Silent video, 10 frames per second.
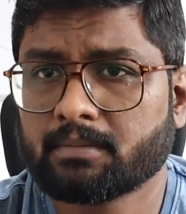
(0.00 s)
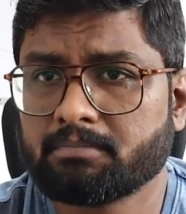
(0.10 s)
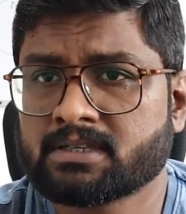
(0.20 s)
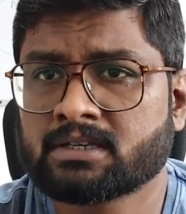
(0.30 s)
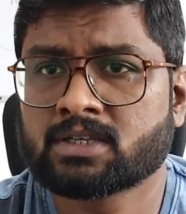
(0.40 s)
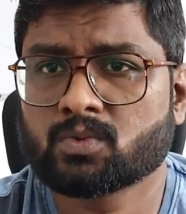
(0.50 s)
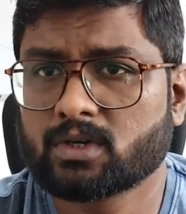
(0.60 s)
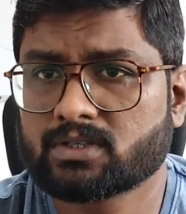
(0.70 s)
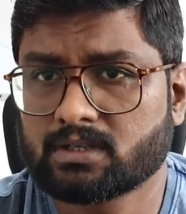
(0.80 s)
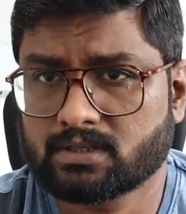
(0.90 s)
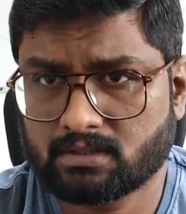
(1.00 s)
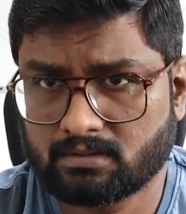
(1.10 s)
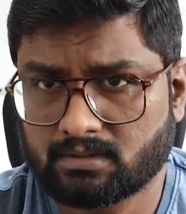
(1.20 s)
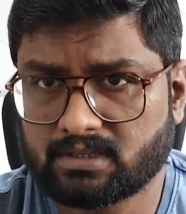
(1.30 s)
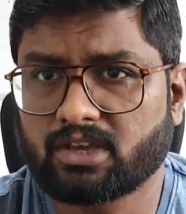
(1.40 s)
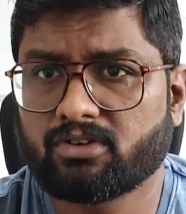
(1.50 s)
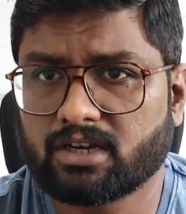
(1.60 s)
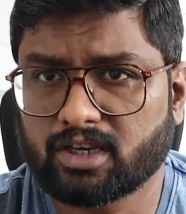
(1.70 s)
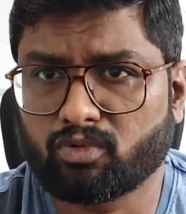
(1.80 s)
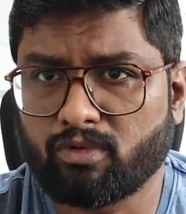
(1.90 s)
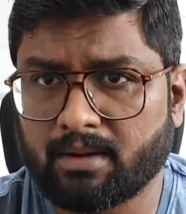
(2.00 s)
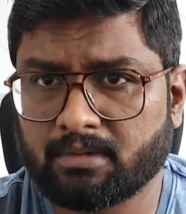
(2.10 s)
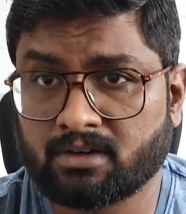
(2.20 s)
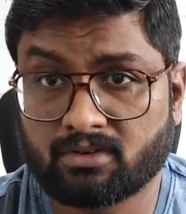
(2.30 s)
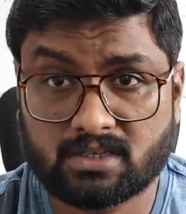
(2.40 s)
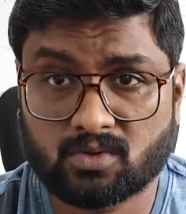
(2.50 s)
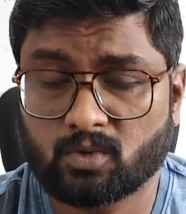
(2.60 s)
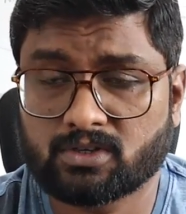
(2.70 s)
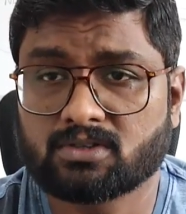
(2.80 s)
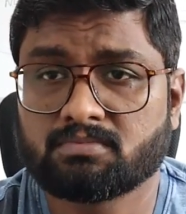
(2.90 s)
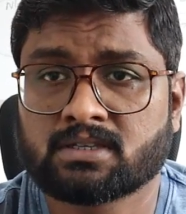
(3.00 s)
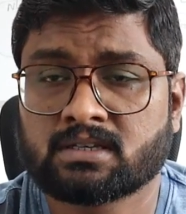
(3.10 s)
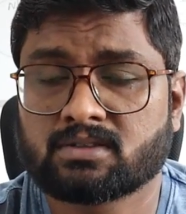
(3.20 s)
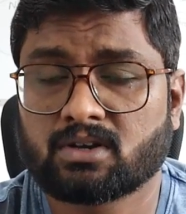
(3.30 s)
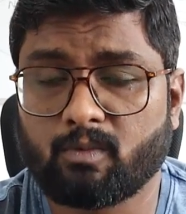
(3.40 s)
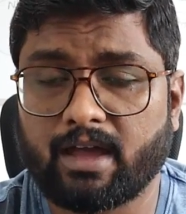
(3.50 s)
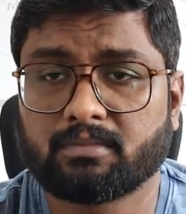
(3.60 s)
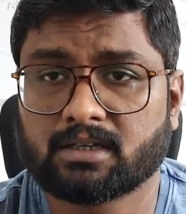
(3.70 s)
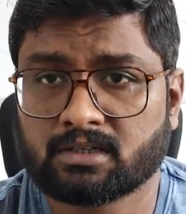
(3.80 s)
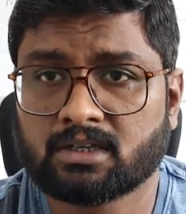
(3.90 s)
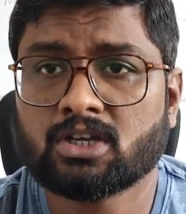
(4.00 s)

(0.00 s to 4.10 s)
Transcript: business versus security requirement, risk versus business requirement.